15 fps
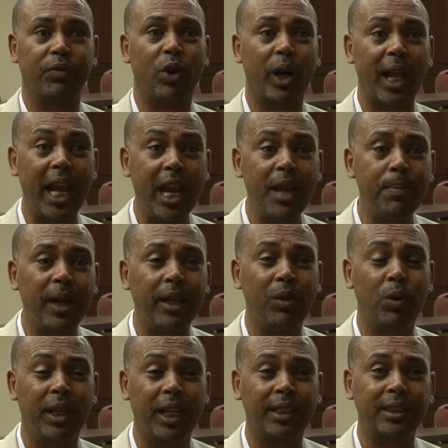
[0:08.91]
for anybody
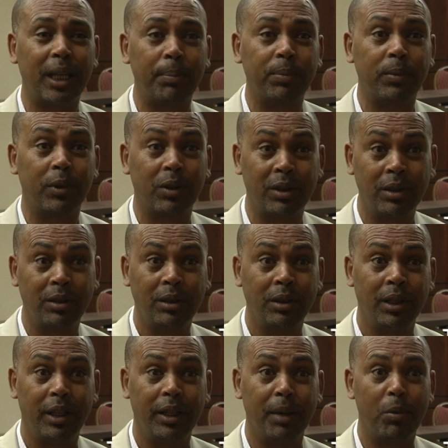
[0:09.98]
who gets up
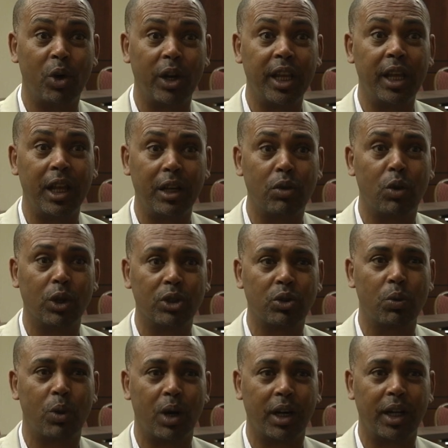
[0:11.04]
in the morning and goes
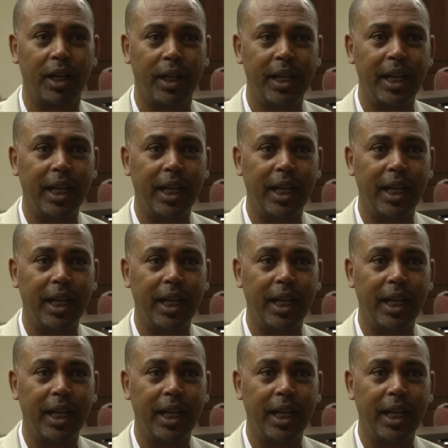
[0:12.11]
to work.